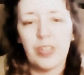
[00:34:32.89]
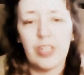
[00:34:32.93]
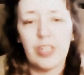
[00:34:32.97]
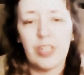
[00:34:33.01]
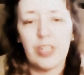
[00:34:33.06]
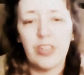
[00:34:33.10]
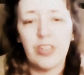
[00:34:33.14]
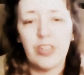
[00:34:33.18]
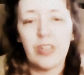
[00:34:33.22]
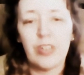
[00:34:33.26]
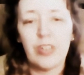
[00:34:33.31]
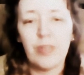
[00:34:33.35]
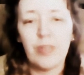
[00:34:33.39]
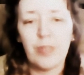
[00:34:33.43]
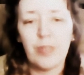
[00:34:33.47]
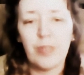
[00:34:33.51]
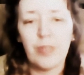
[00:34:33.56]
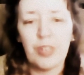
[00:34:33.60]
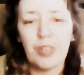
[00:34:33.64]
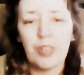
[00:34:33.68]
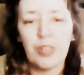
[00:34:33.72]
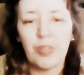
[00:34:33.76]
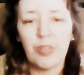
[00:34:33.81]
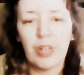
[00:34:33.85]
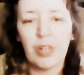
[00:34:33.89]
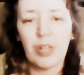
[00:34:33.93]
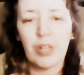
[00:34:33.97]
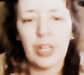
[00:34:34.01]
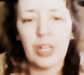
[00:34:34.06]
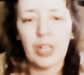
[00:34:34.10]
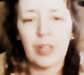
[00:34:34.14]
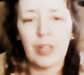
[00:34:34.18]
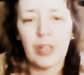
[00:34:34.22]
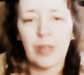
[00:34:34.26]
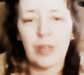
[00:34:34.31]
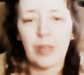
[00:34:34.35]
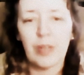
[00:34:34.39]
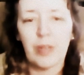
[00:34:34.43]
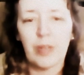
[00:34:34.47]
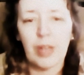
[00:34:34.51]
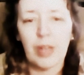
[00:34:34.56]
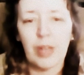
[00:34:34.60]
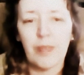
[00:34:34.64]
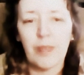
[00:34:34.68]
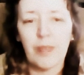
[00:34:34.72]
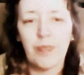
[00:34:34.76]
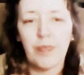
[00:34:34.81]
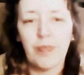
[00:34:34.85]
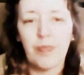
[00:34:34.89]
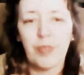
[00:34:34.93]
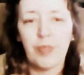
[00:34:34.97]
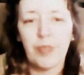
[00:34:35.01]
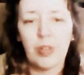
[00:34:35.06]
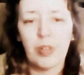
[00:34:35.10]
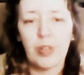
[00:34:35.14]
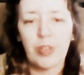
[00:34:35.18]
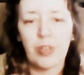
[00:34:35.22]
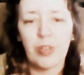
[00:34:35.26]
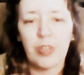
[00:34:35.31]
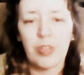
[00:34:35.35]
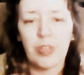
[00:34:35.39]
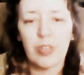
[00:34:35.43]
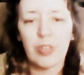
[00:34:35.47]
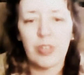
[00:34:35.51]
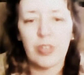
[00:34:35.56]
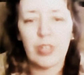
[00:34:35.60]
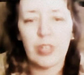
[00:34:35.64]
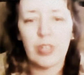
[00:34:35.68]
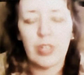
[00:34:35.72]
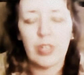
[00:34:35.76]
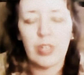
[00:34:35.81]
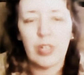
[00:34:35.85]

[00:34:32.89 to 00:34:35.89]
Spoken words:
And it's a little frustrating at first,